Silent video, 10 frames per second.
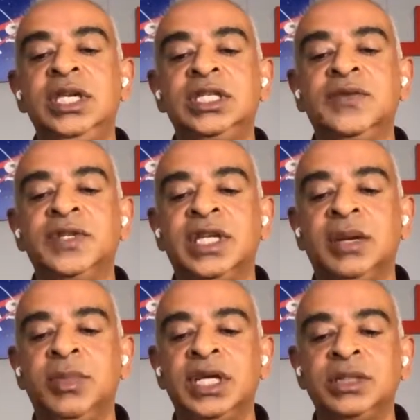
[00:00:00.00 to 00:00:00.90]
sea surface
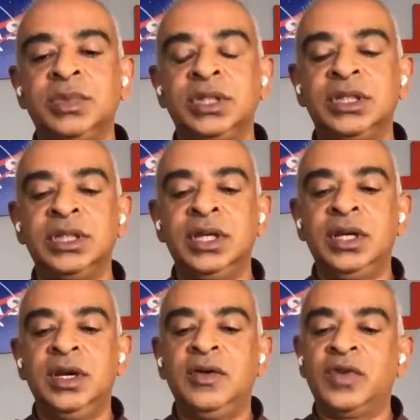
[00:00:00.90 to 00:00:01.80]
height measurements
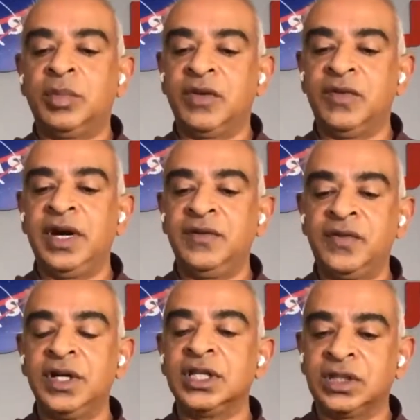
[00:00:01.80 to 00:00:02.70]
from the very
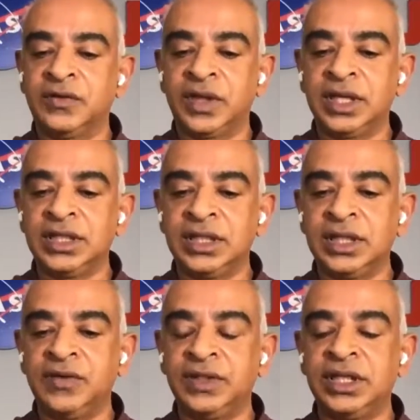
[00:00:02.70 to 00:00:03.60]
first of the
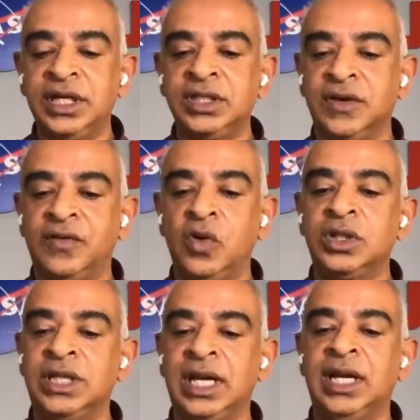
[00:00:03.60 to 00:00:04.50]
series of
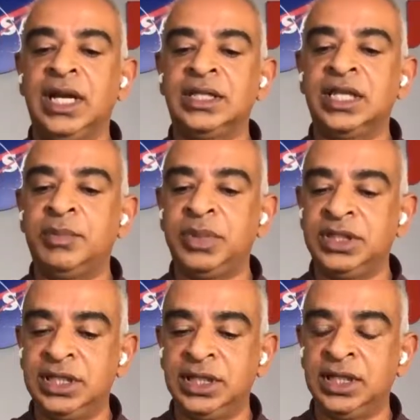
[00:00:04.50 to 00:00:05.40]
4 satellites that
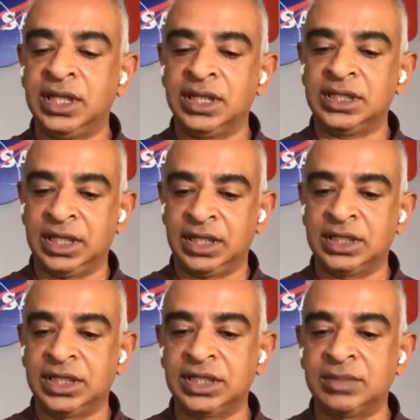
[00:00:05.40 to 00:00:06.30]
precede the
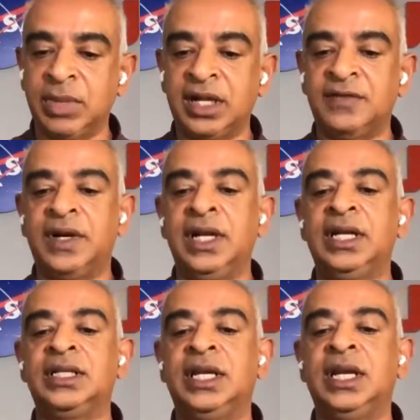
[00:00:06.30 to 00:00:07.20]
Sentinel-6 Michael
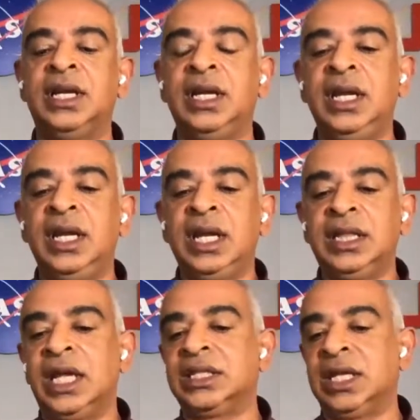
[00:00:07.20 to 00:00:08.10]
Freilich satellite.
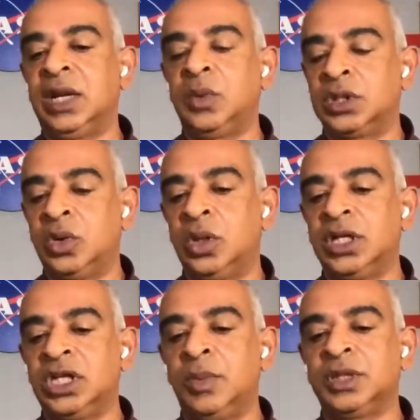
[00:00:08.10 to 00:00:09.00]
And that satellite was
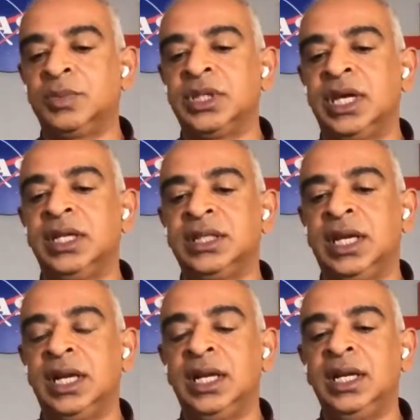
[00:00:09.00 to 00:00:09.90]
called the Topics Poseidon
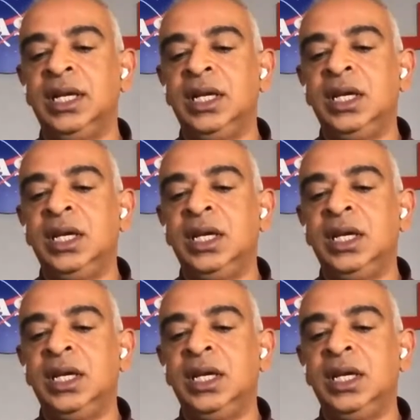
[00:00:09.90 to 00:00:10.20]
satellite.